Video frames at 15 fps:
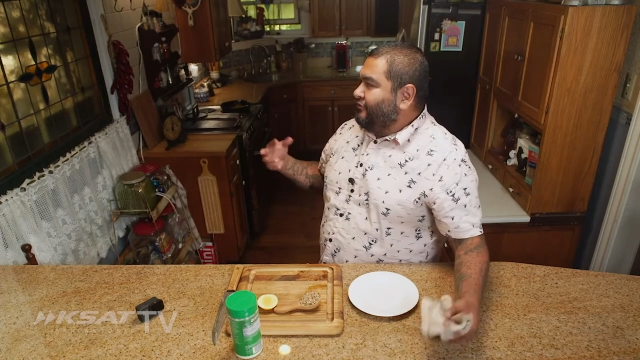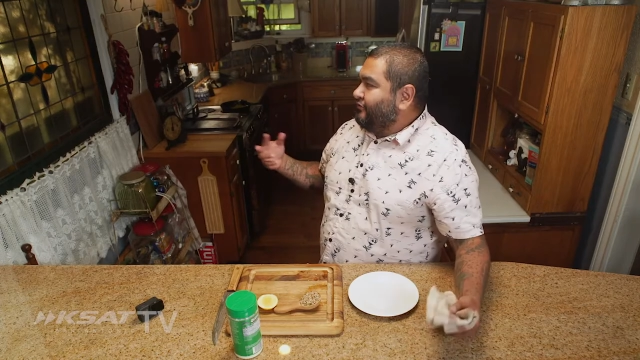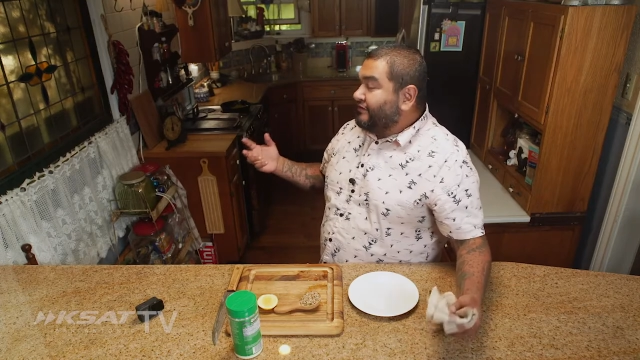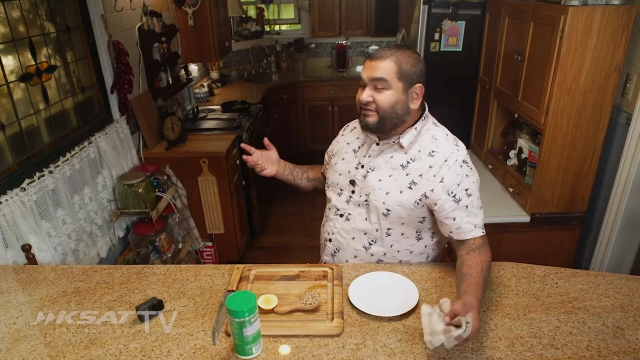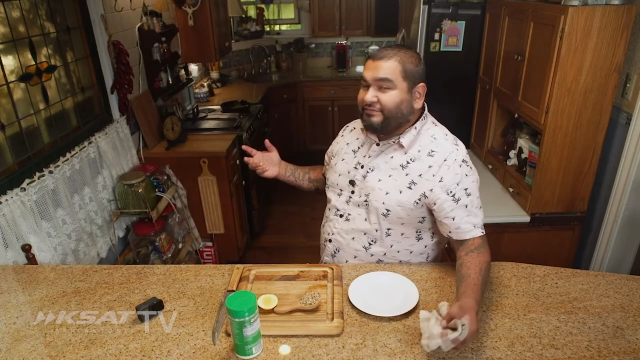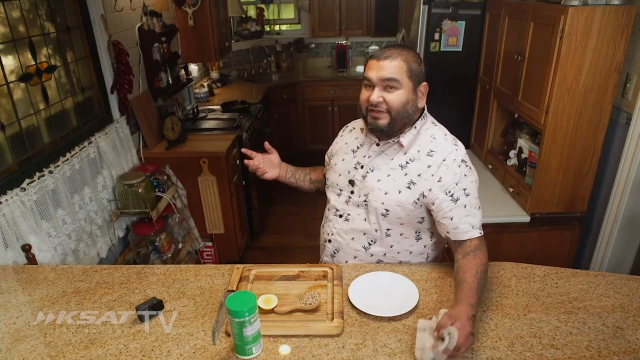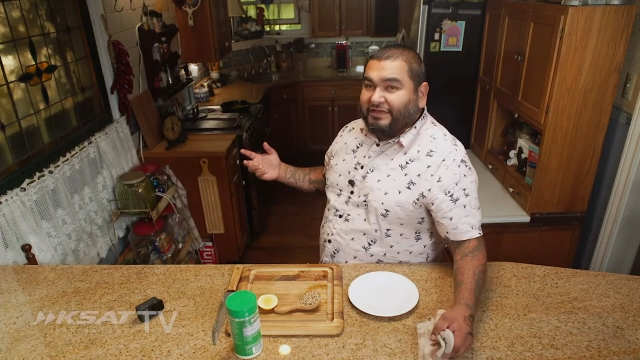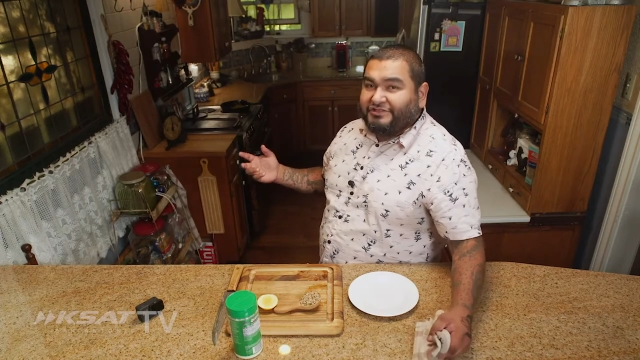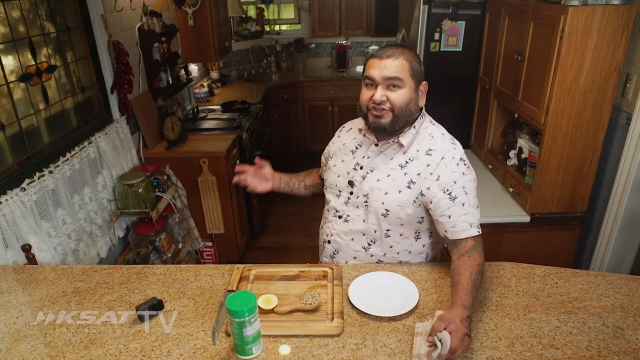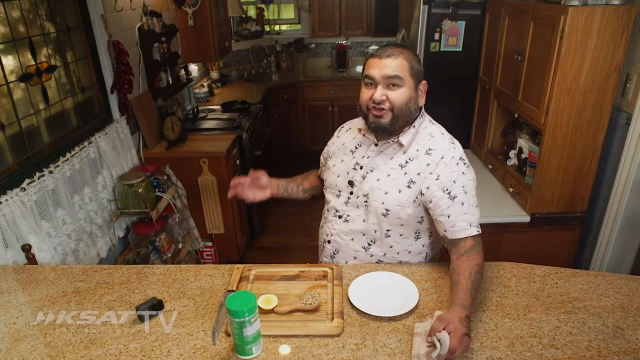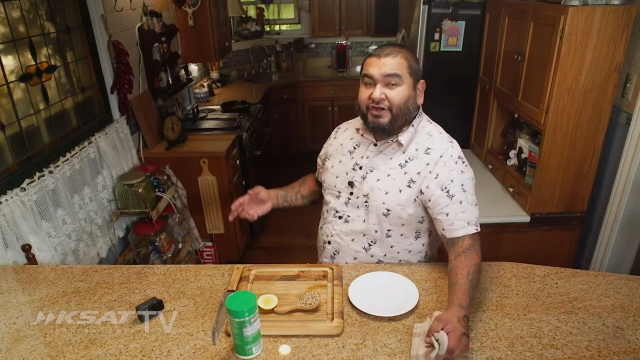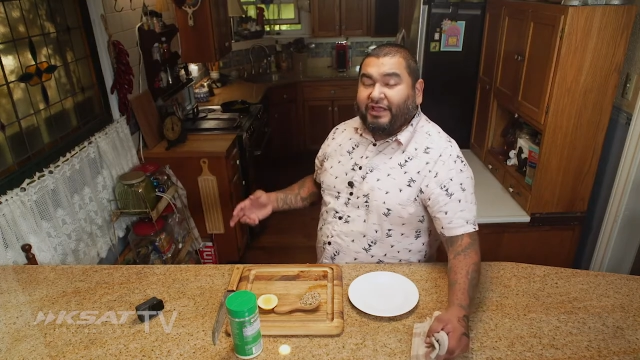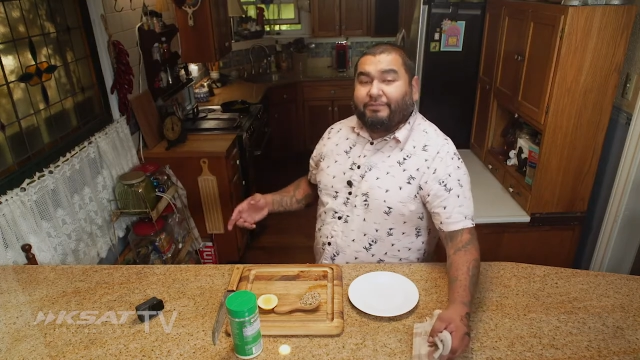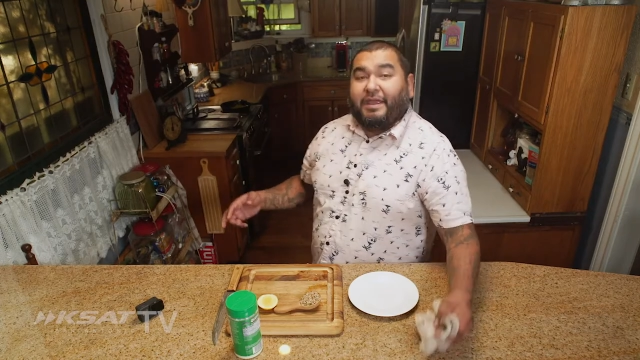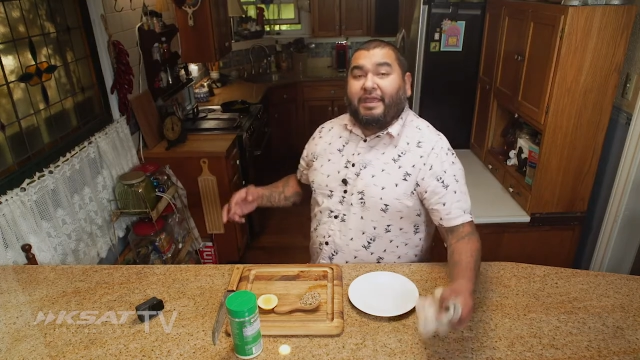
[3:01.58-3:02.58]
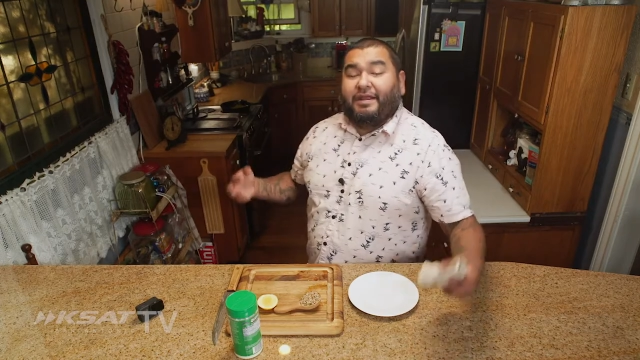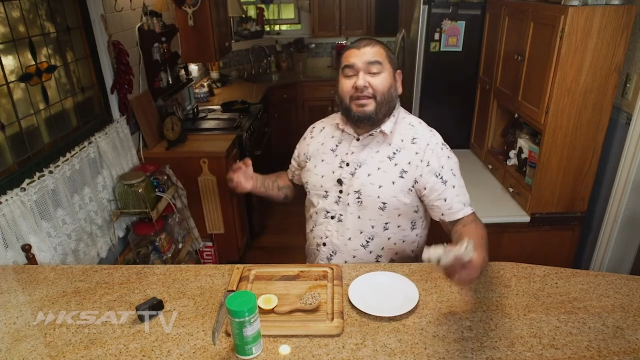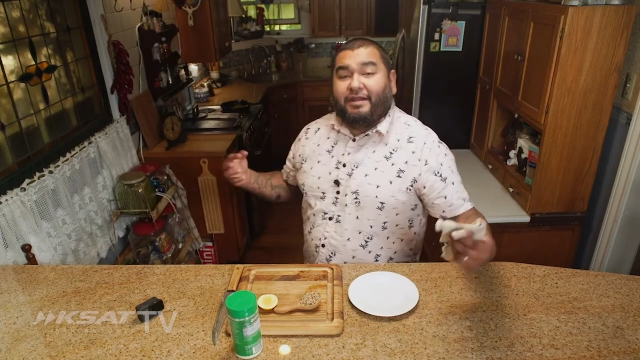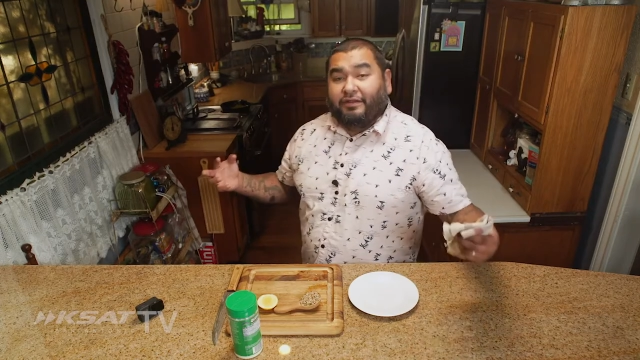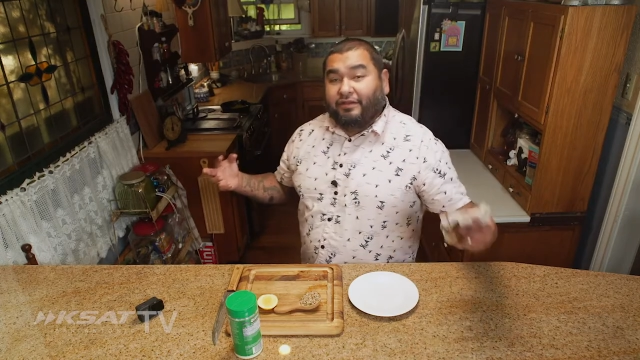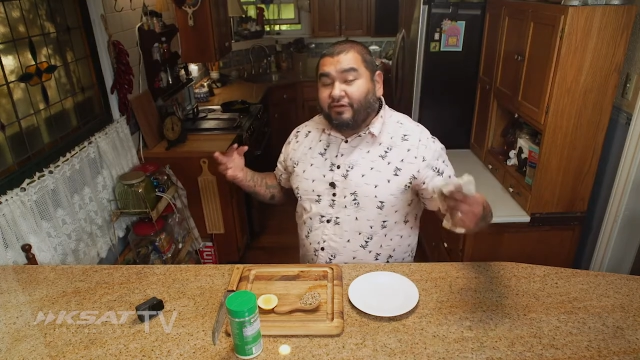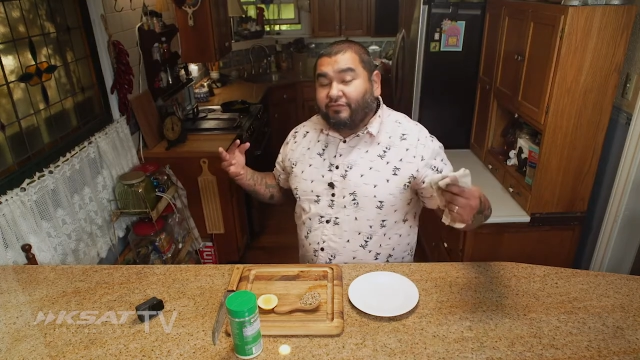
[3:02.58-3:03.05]
Christmas, and you're like,
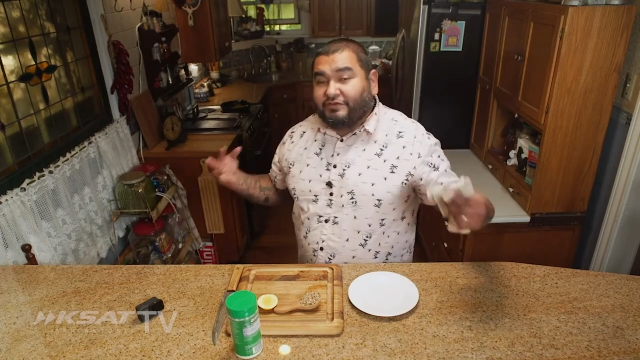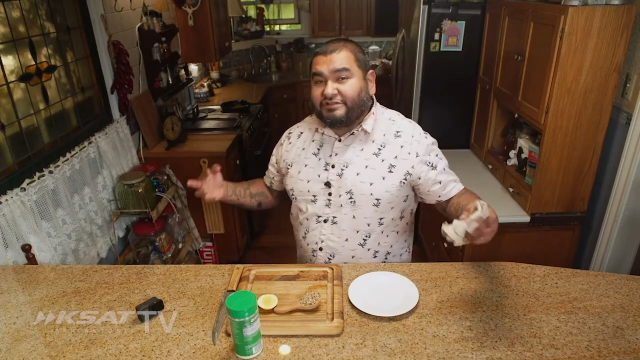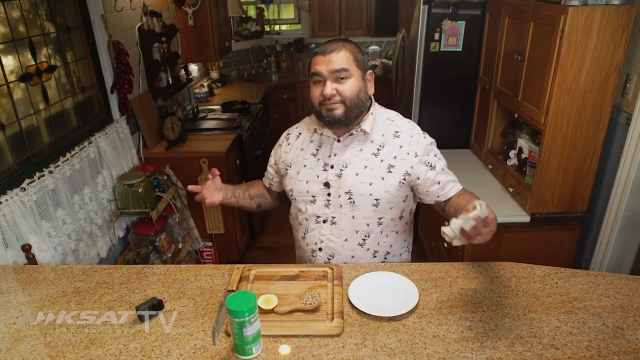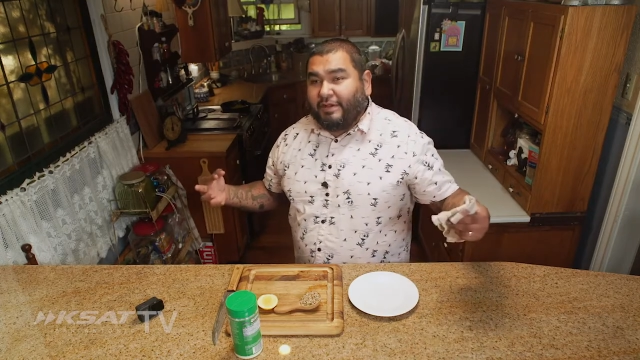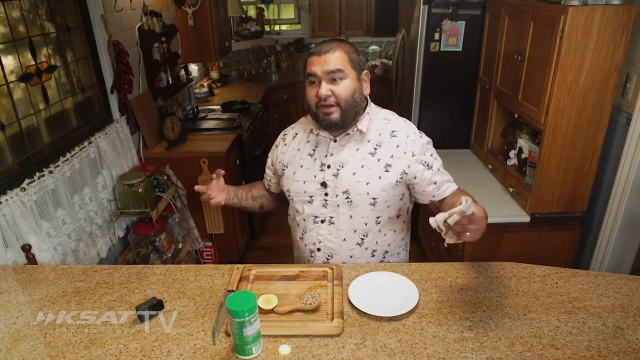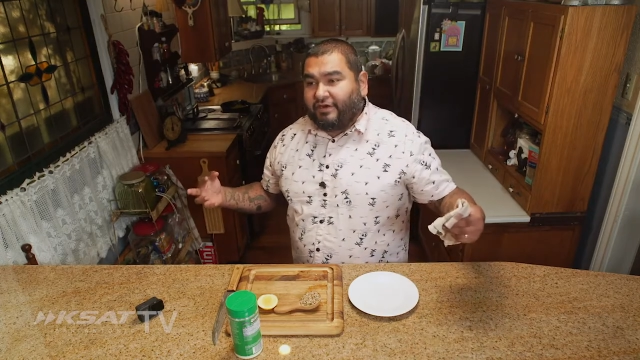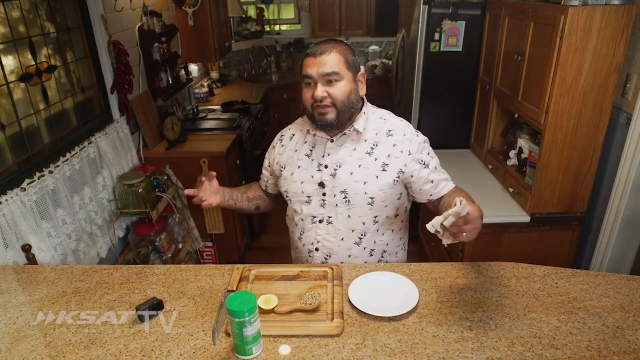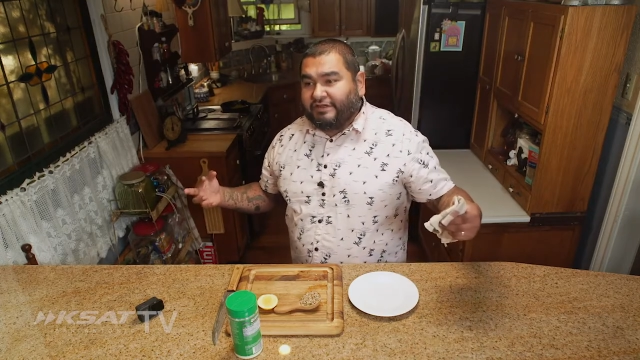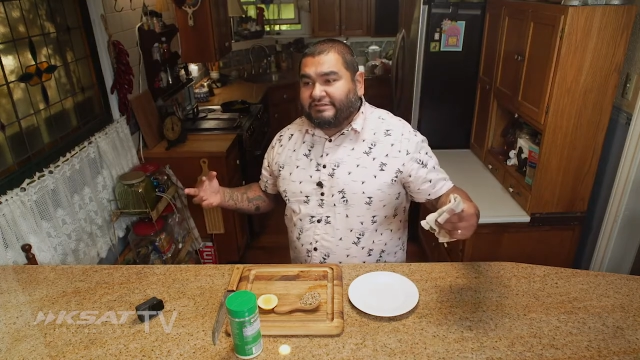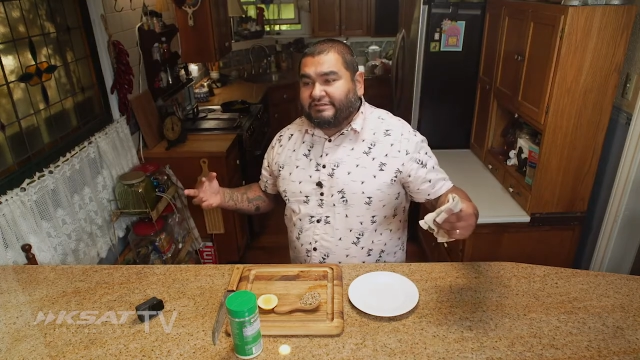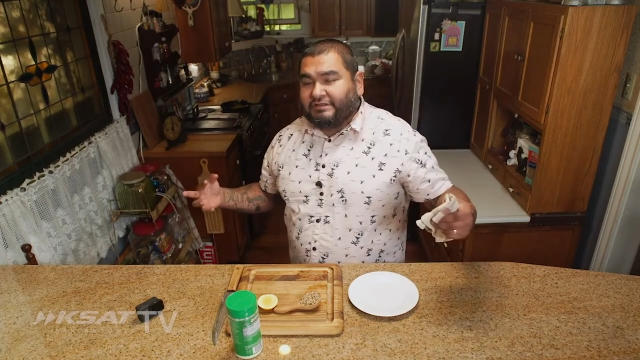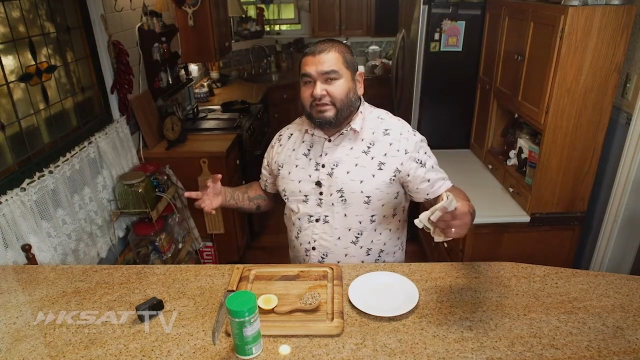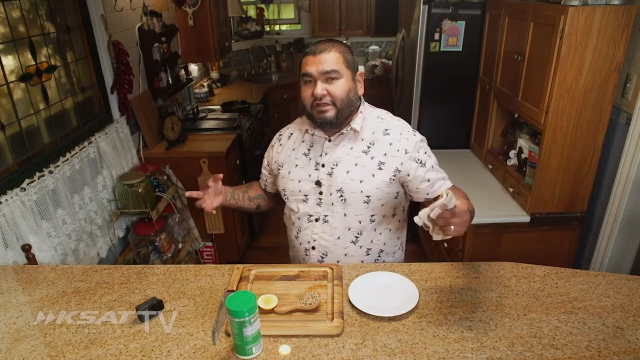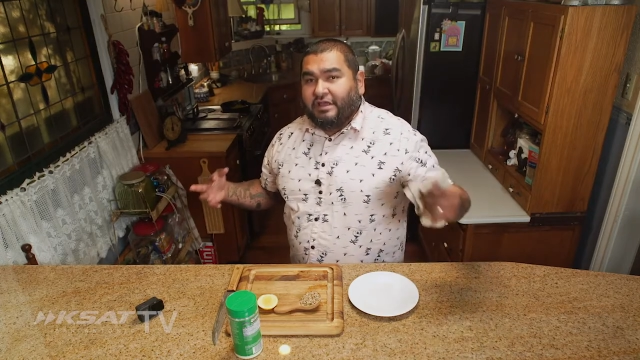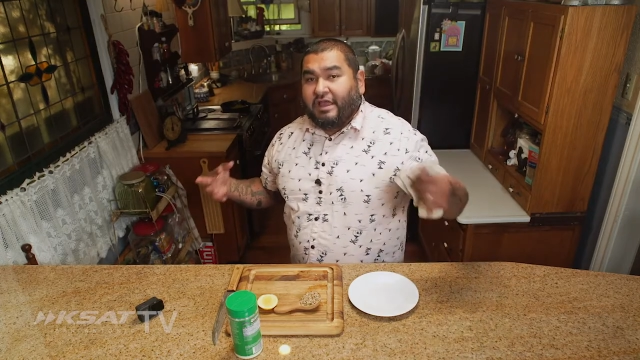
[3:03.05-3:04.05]
man, I love asparagus.